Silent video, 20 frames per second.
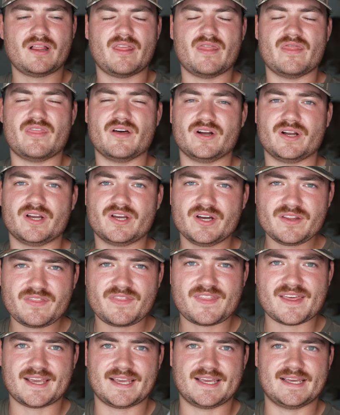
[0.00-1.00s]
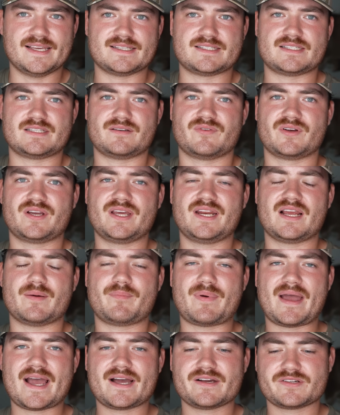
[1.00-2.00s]
The good thing is if you're getting a
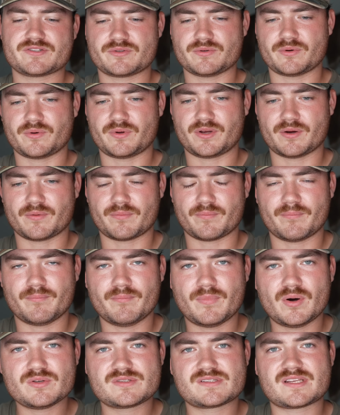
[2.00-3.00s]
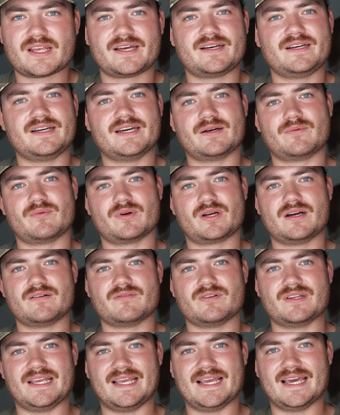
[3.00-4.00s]
pass through, you're most likely going to
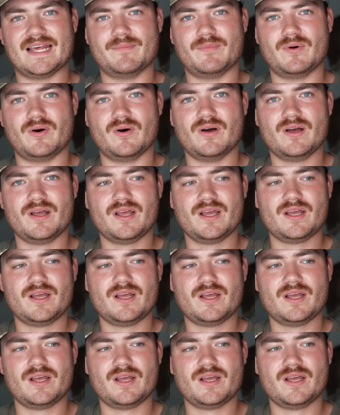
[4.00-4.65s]
recover the animal